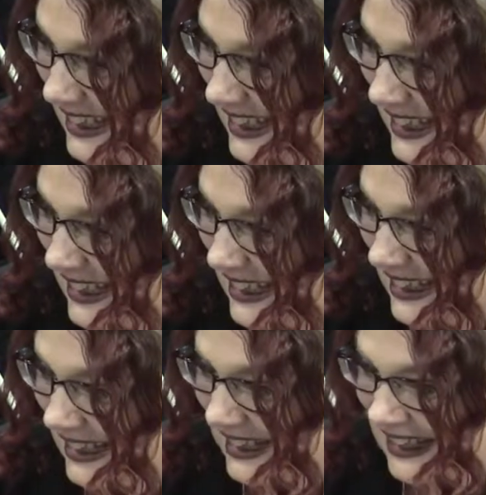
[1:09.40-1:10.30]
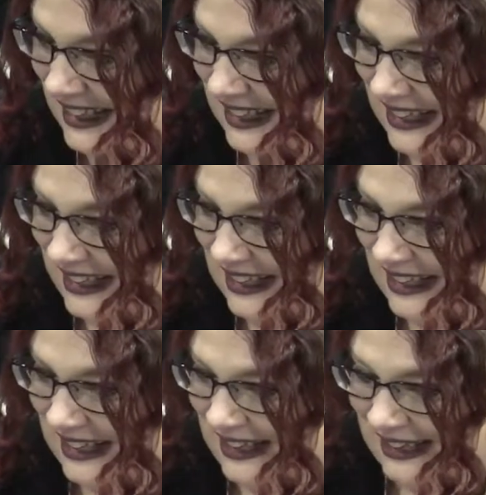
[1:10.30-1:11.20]

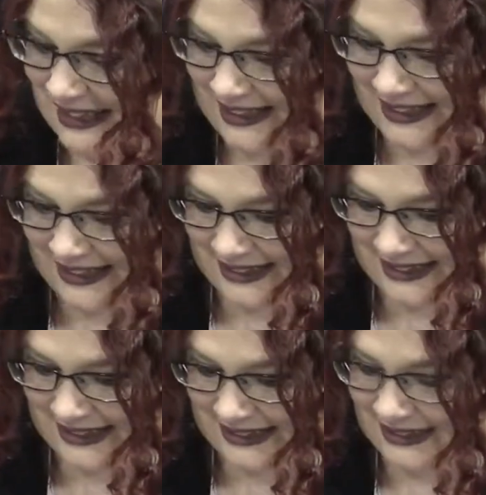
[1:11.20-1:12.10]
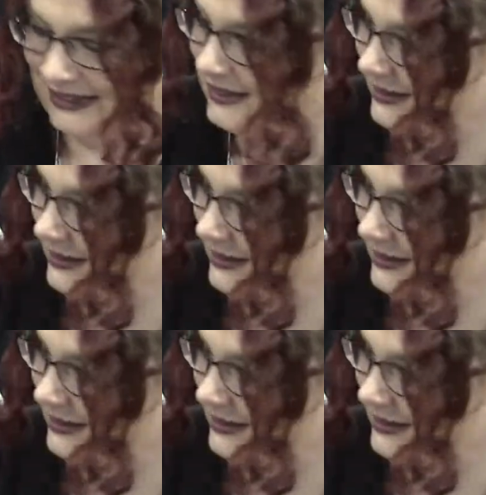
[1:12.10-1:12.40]
[no speech]